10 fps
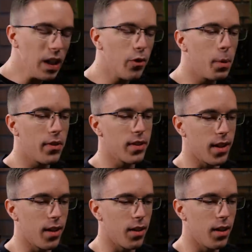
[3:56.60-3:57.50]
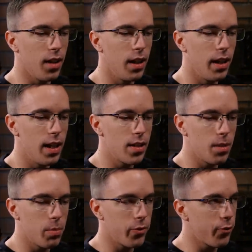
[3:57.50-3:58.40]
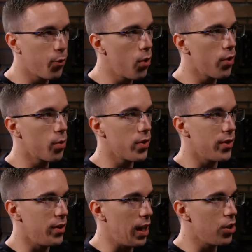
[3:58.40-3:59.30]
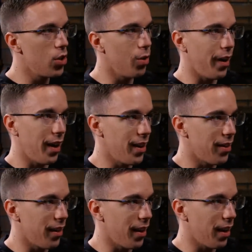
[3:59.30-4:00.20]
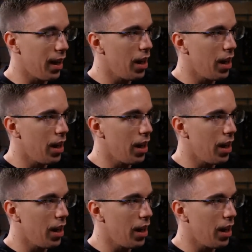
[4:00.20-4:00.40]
I love about this era is that before there was digital anything,